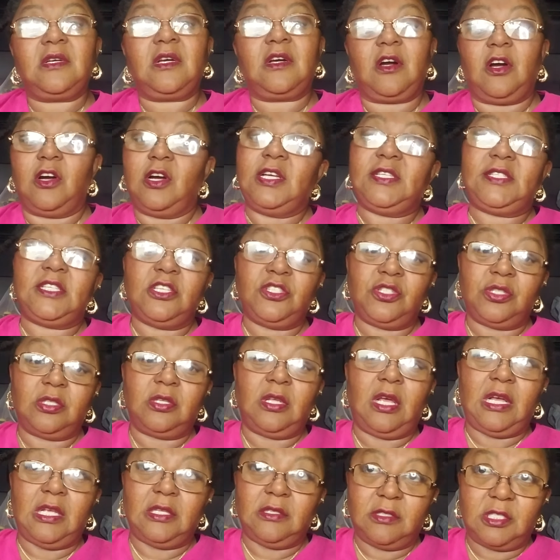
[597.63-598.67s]
cars
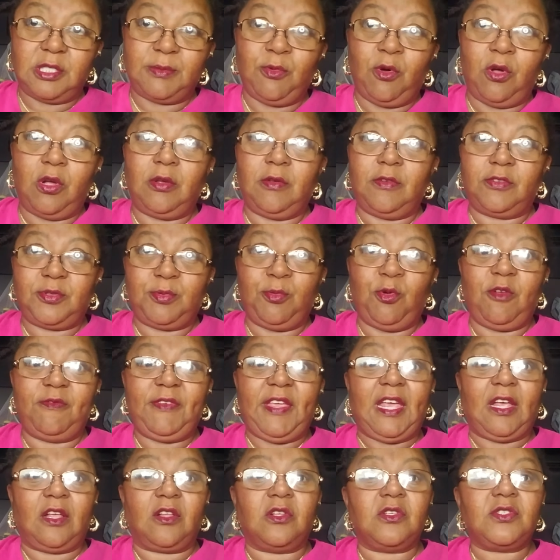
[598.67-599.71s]
and small
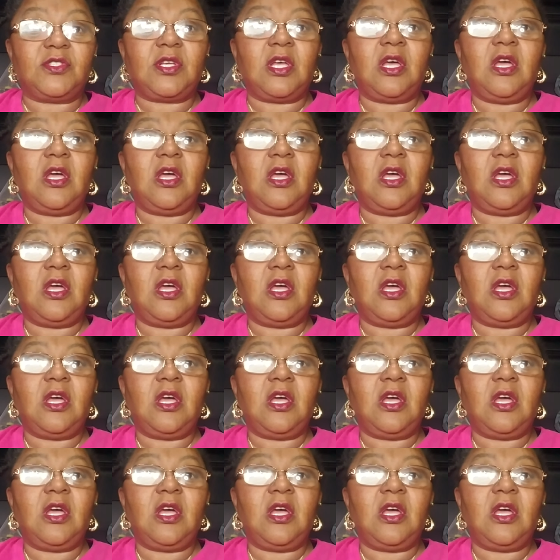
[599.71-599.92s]
vehicles.